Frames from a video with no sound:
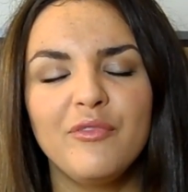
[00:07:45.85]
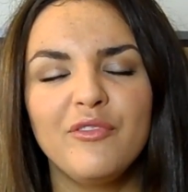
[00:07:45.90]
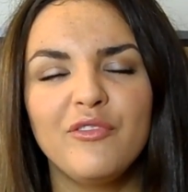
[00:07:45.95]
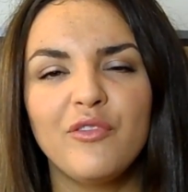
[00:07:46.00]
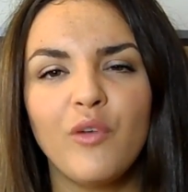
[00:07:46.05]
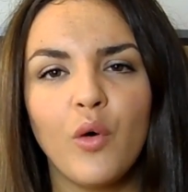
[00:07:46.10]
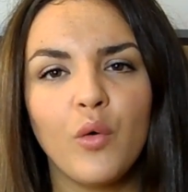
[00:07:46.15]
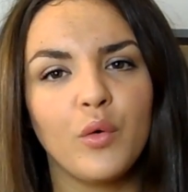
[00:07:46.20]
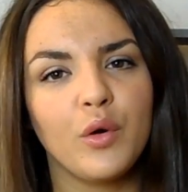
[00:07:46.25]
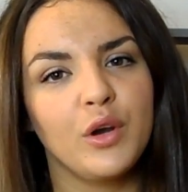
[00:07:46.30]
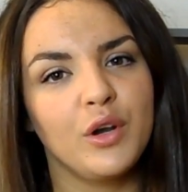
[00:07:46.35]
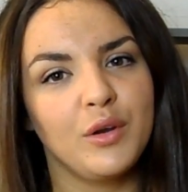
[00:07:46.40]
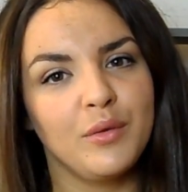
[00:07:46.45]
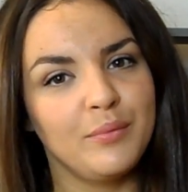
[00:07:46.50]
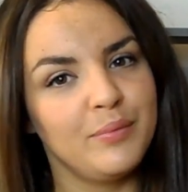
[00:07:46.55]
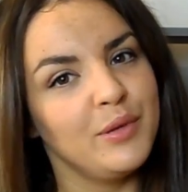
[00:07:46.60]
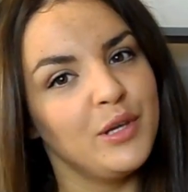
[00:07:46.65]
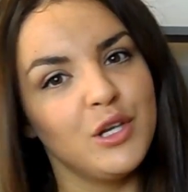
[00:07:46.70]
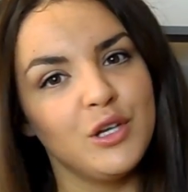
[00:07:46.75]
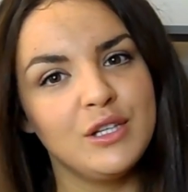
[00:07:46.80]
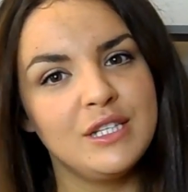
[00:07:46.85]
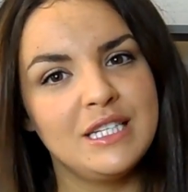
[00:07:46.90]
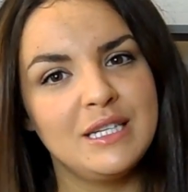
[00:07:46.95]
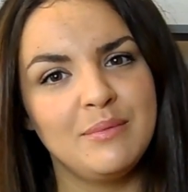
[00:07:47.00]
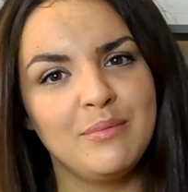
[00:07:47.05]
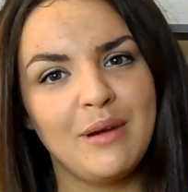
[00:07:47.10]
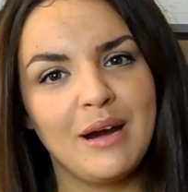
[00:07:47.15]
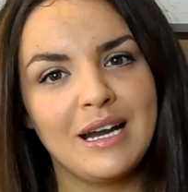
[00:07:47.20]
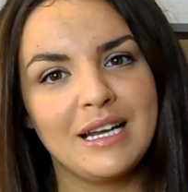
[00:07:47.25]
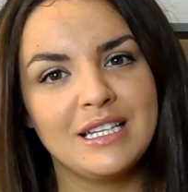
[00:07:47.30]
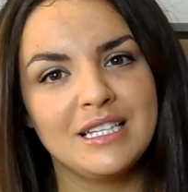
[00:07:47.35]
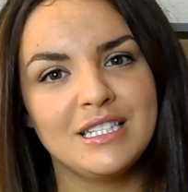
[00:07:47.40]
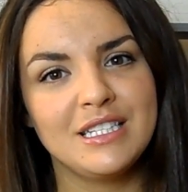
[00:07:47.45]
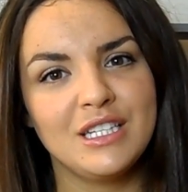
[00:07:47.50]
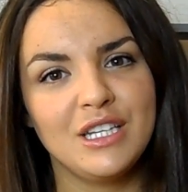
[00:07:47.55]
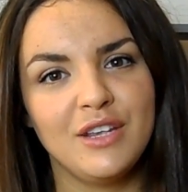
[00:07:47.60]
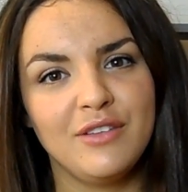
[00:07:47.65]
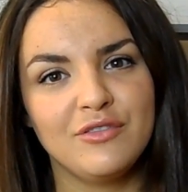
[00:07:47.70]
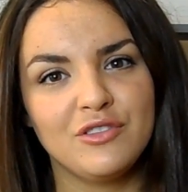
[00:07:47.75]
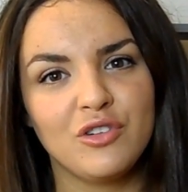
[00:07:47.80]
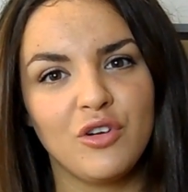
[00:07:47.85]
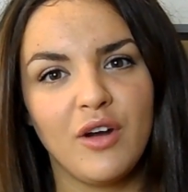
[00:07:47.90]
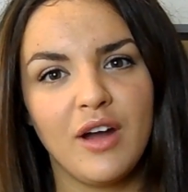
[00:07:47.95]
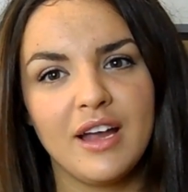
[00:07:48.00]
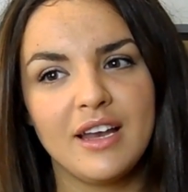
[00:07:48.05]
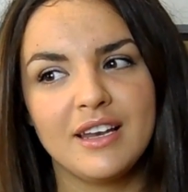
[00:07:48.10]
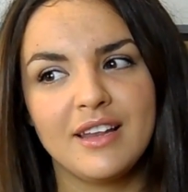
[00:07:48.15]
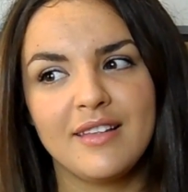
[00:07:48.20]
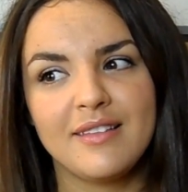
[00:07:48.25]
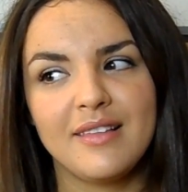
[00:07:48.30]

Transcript: foreign beauty brands you've tried,